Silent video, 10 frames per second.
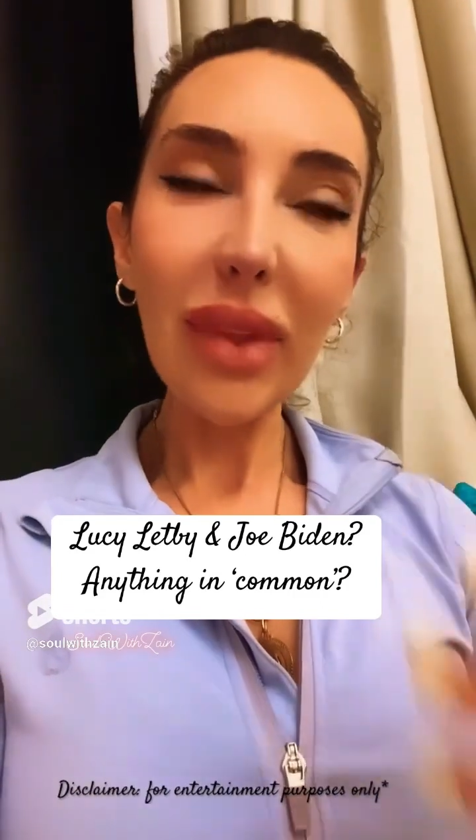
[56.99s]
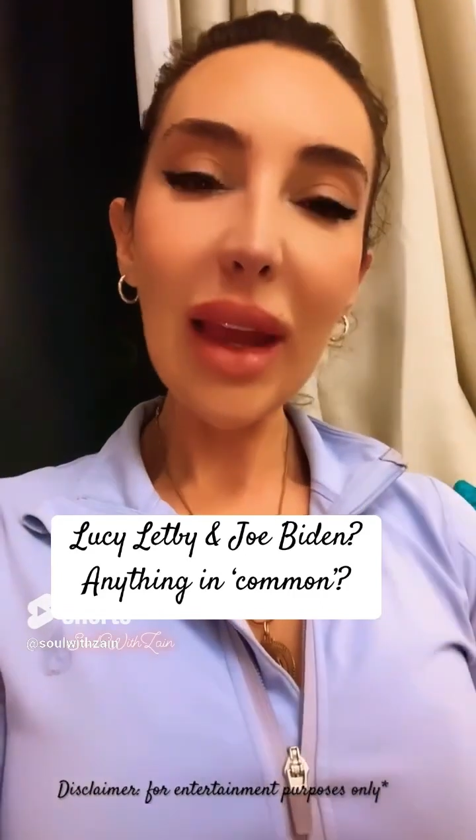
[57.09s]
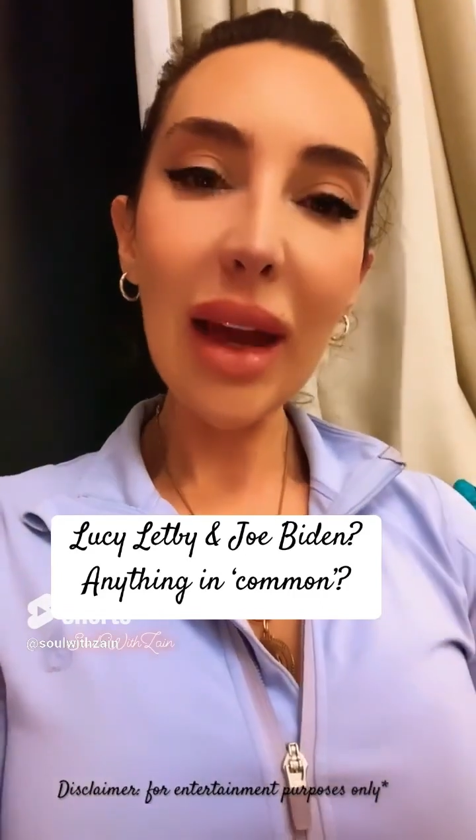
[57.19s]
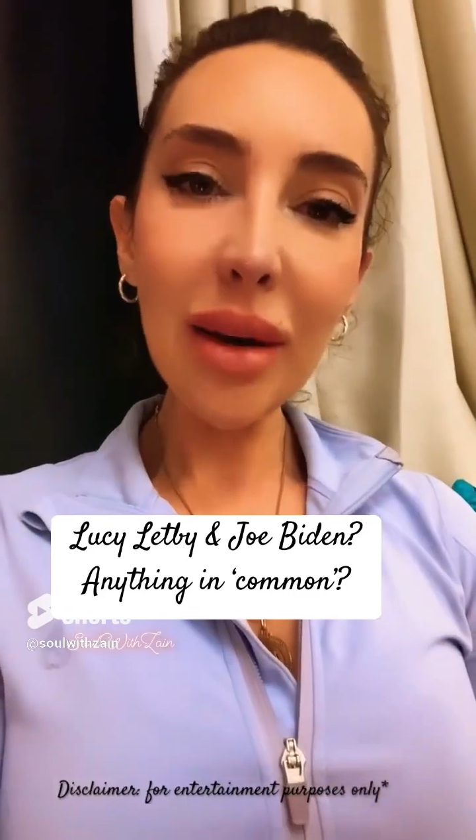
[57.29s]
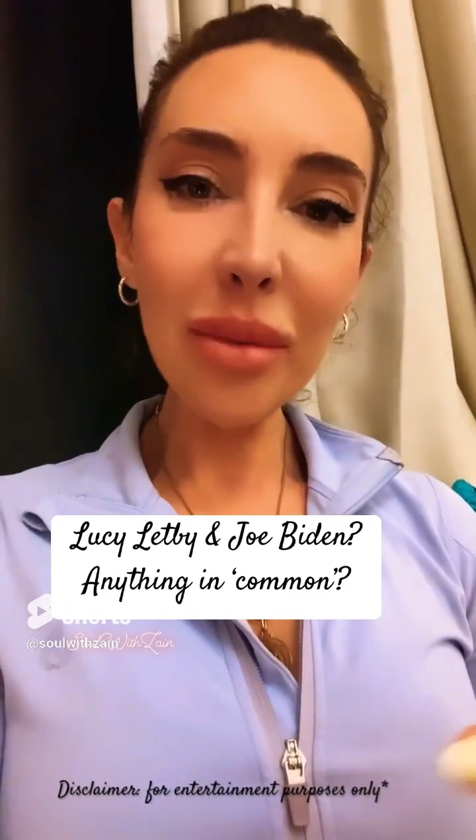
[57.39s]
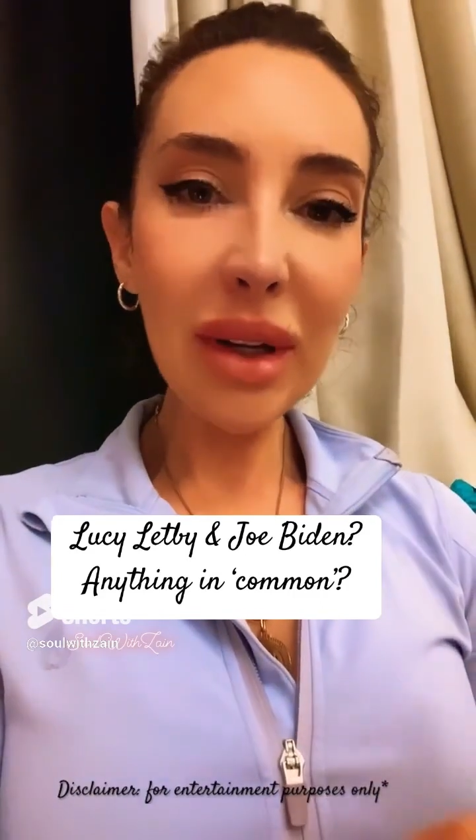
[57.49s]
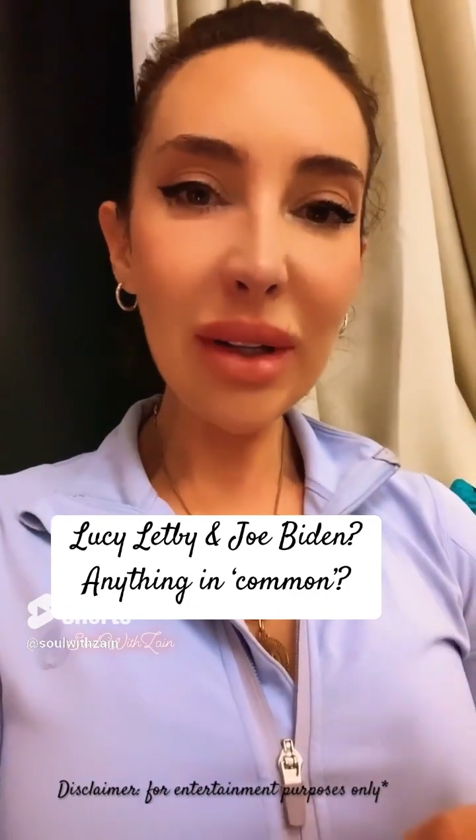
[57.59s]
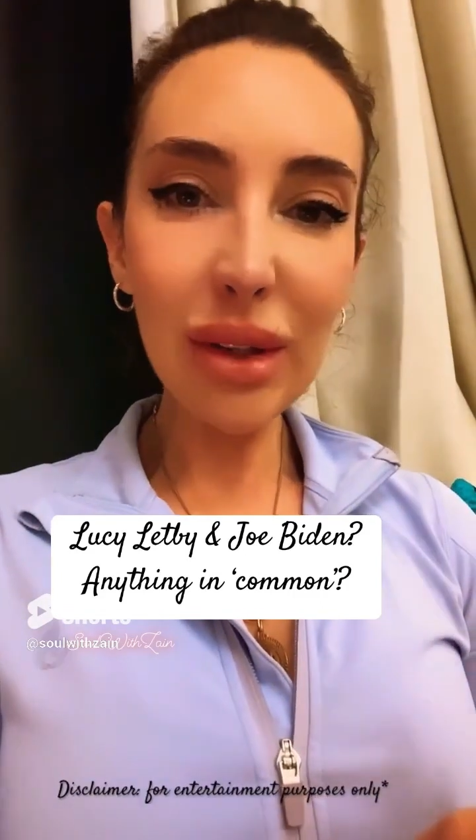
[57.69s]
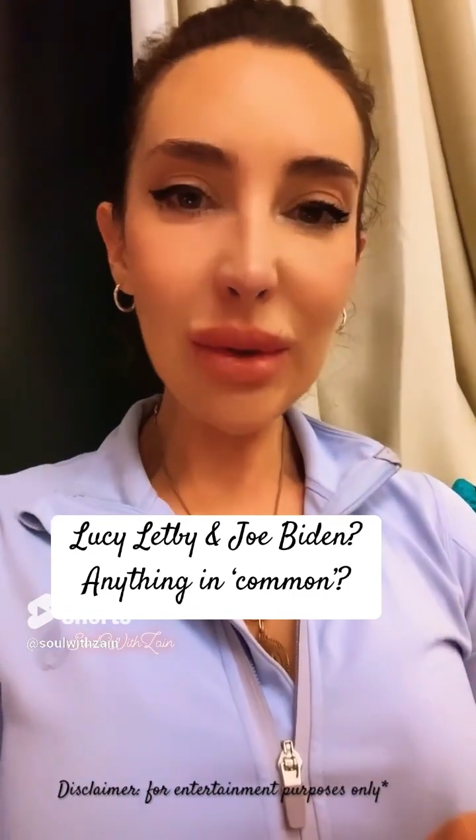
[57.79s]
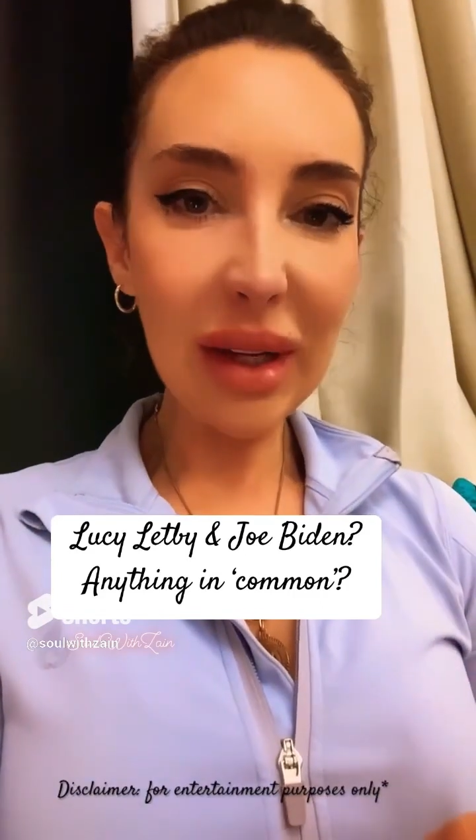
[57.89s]
and I'm going to
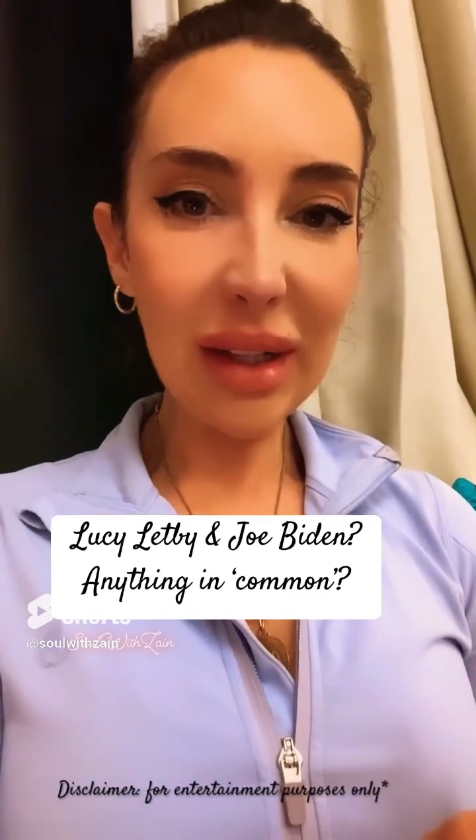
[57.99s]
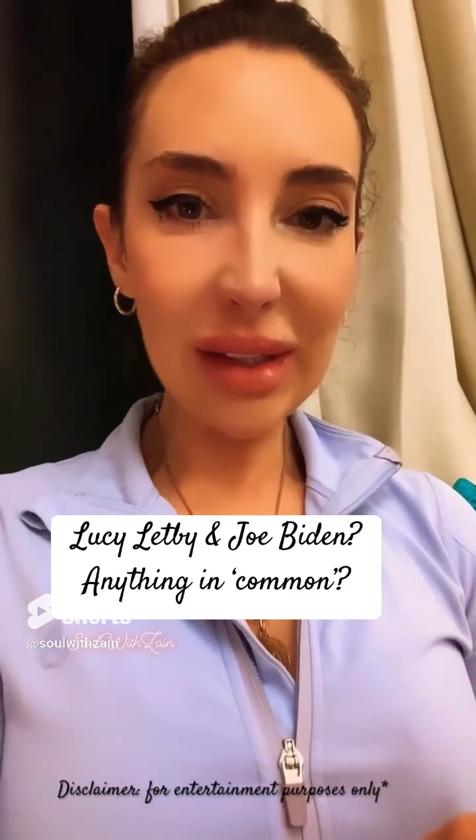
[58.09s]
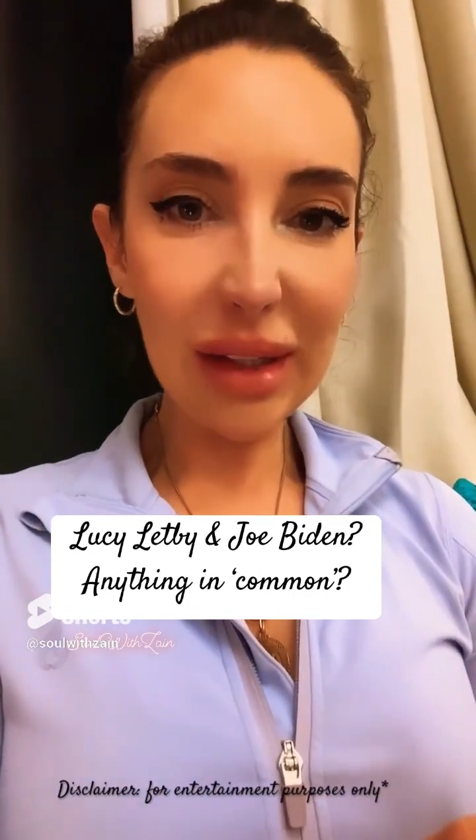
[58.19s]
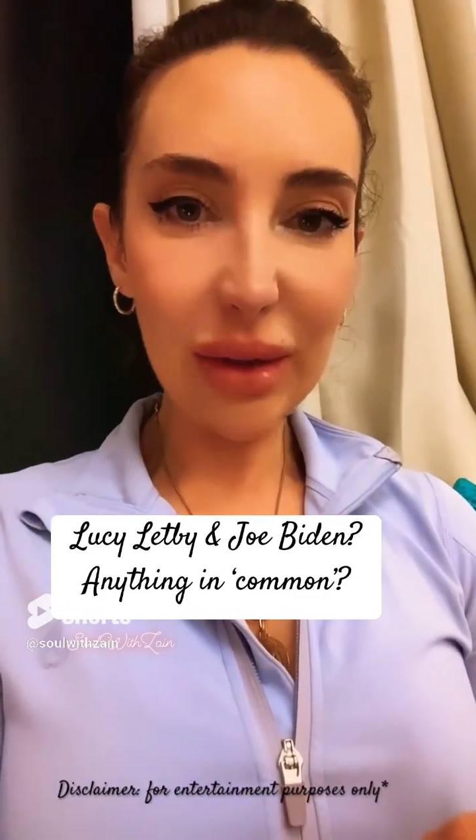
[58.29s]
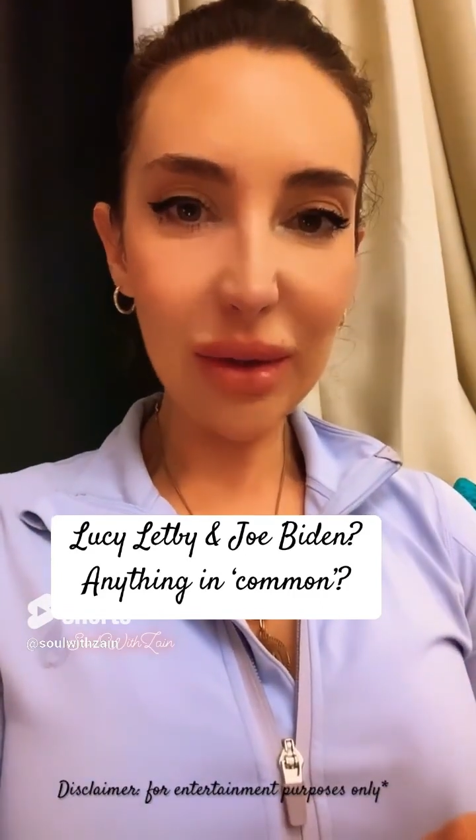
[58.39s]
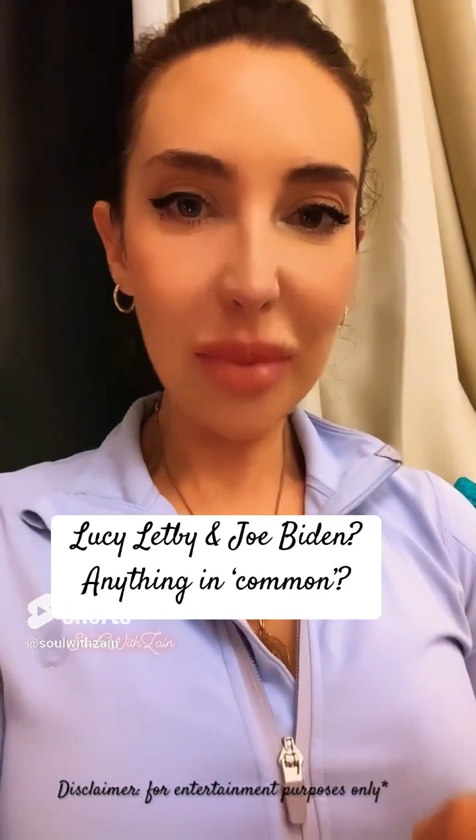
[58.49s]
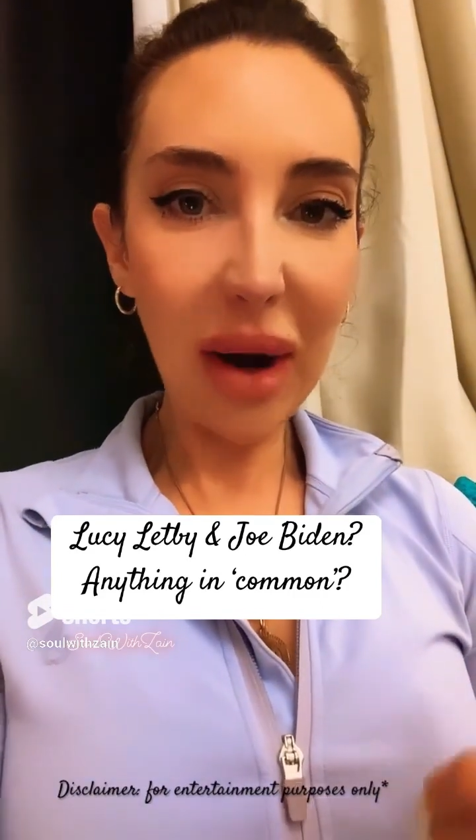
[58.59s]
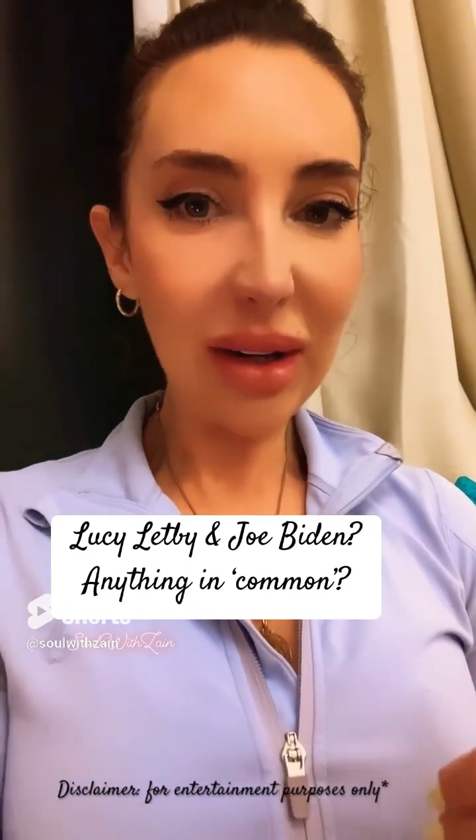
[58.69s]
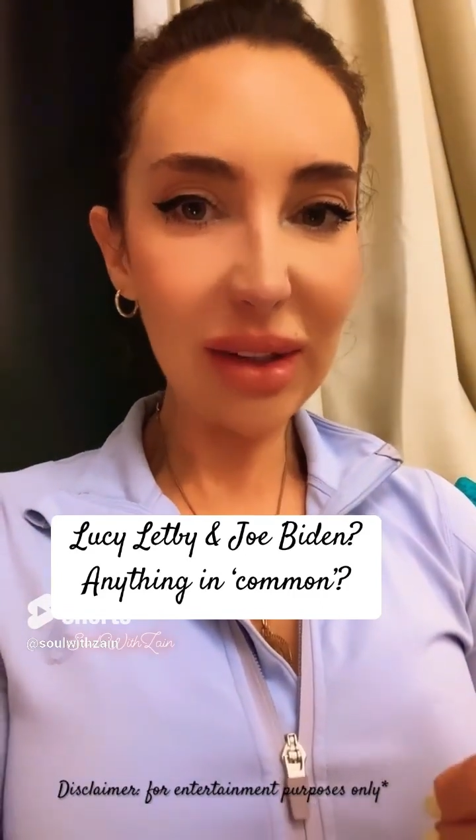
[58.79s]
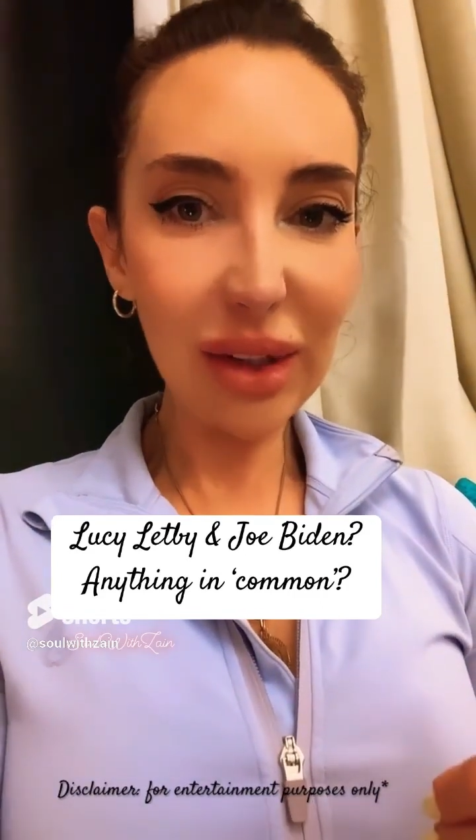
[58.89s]
do the interlude
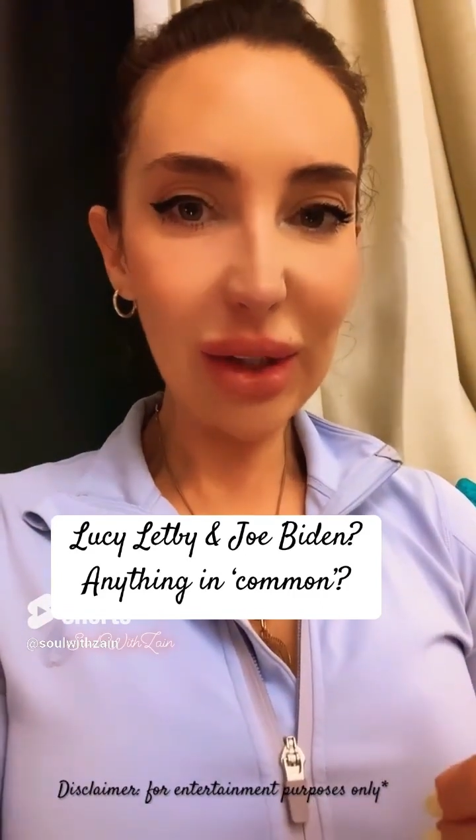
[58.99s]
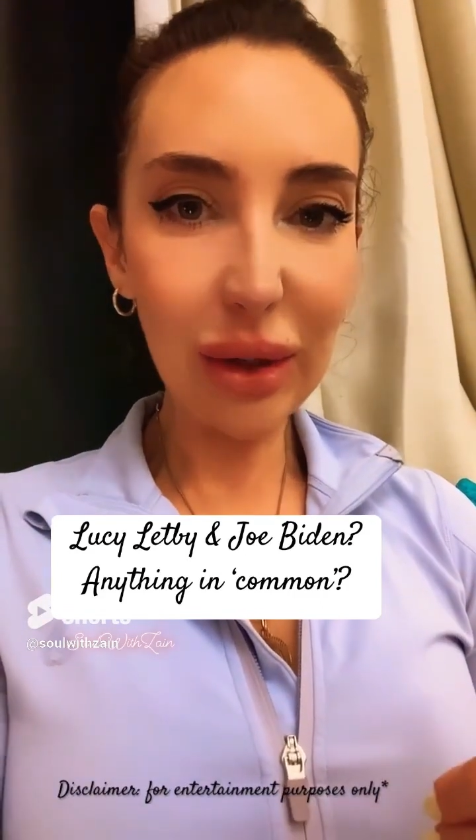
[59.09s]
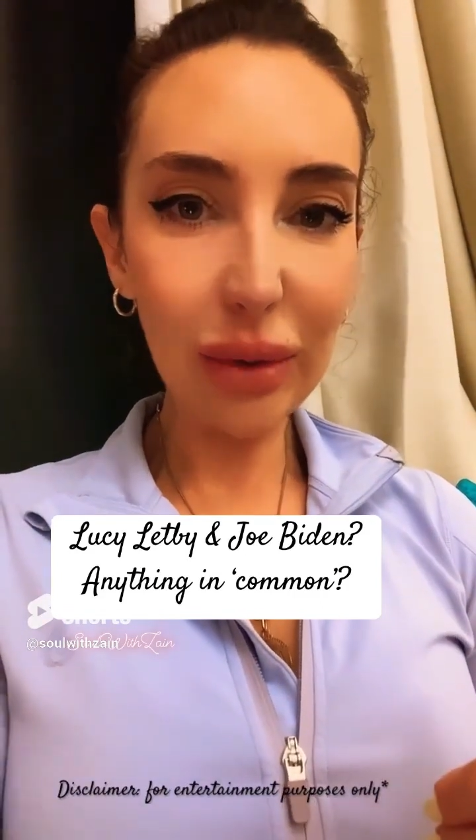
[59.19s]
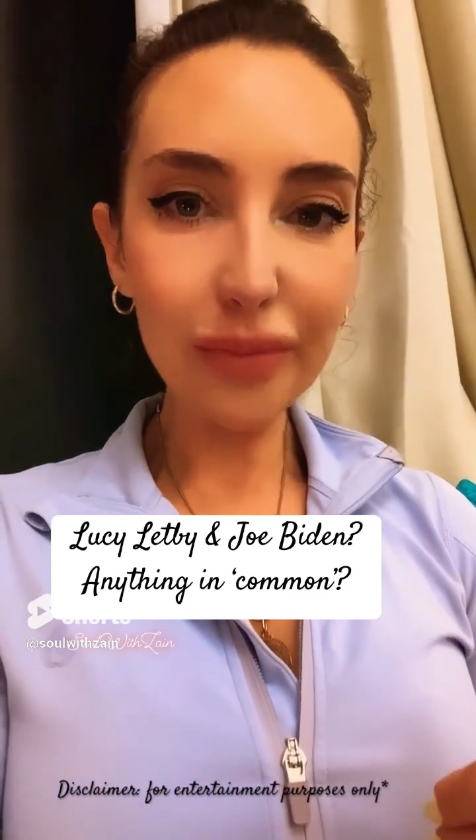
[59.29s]
part two